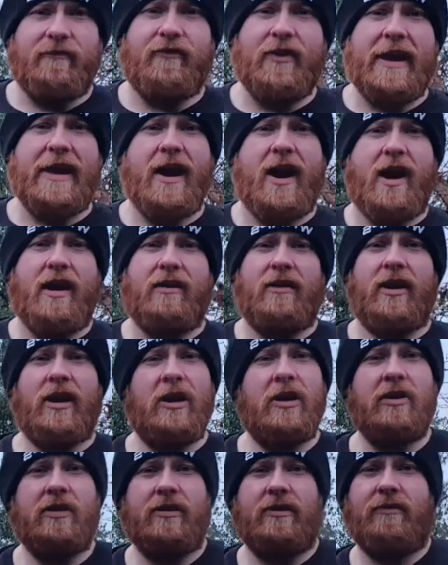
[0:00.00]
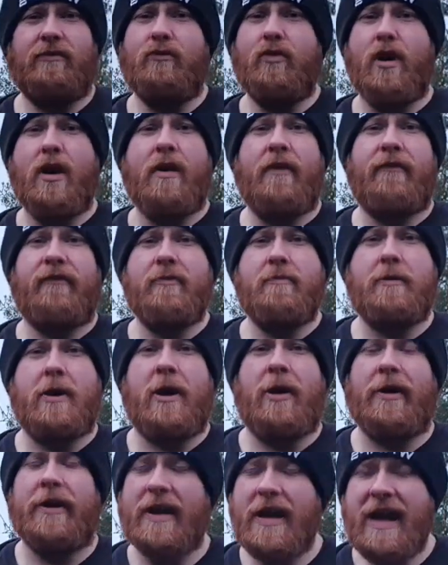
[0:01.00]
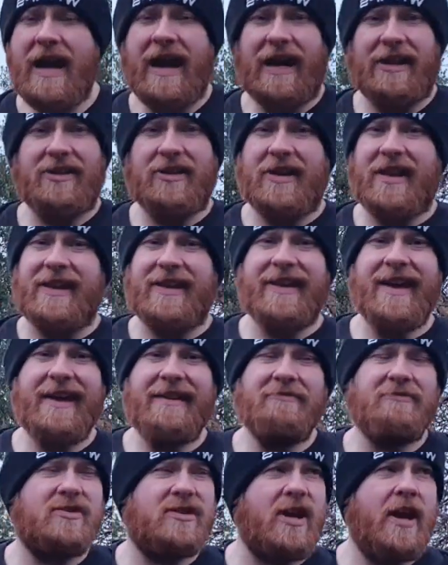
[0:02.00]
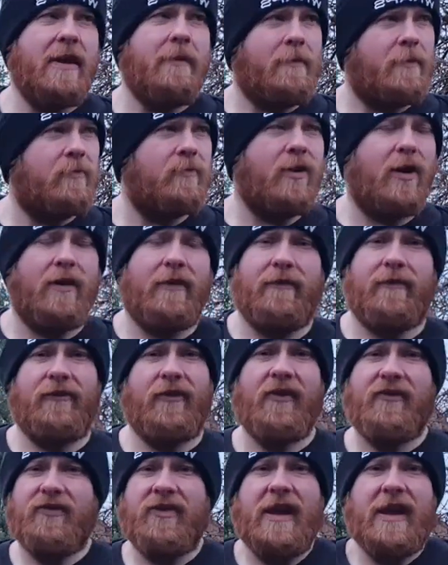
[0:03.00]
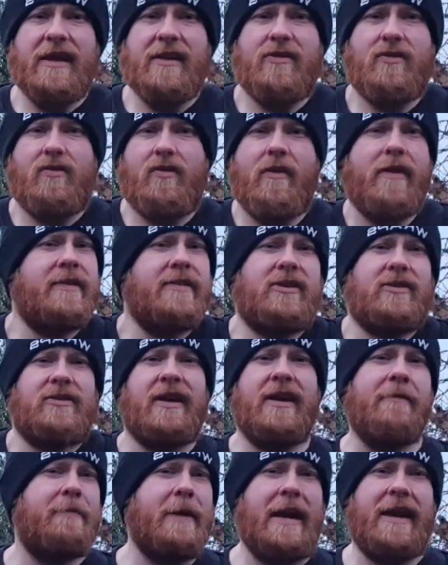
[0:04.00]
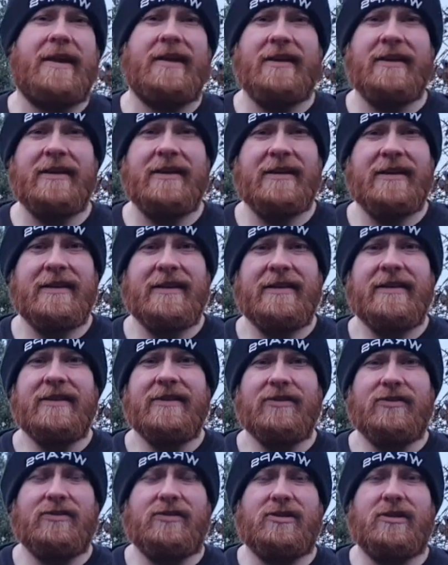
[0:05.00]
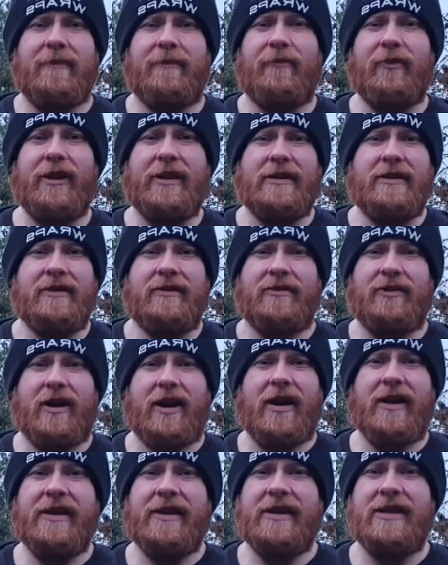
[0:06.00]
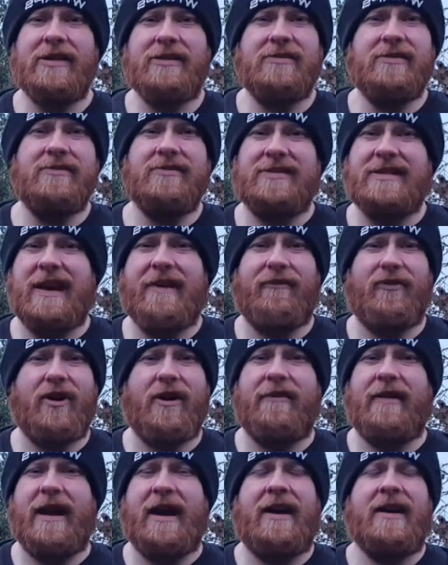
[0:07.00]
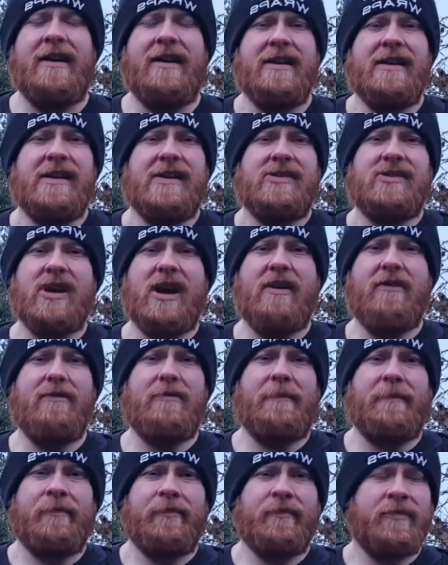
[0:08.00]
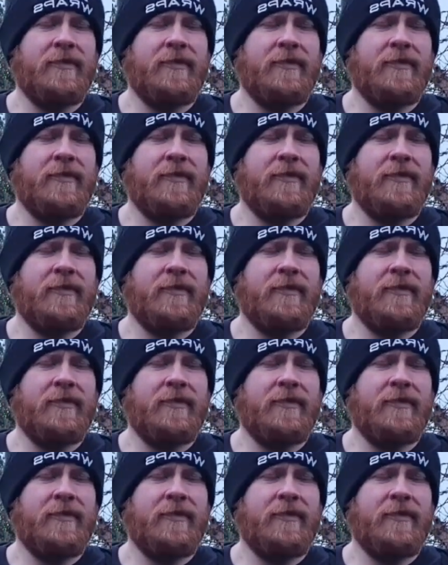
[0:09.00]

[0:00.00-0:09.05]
they are worth the buy, and you can get them cheap, like 15 quid on eBay or something, right? Something daft like that. So